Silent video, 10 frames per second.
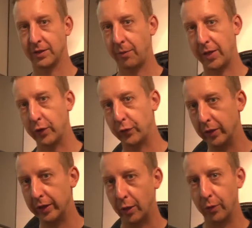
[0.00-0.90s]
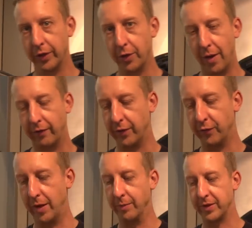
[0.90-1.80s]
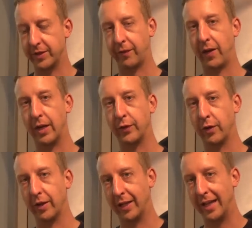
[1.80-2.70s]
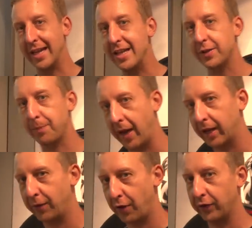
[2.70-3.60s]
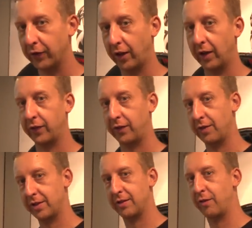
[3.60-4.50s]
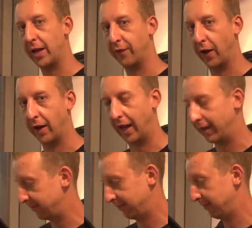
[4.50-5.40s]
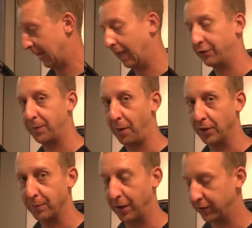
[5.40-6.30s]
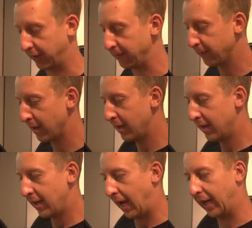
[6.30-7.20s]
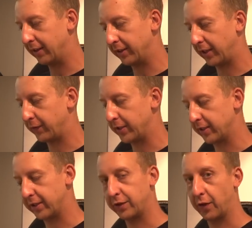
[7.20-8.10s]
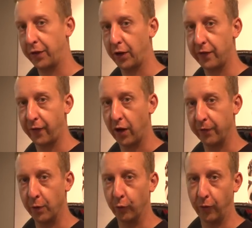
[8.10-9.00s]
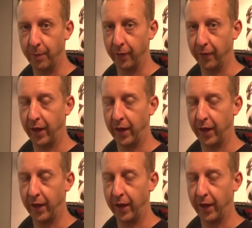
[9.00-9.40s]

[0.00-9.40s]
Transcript: So something else really cool with the new ENVE rims is the fact they're doing an e-spec version so it's ready for electric bikes basically. And the difference is it's got 35mm rim on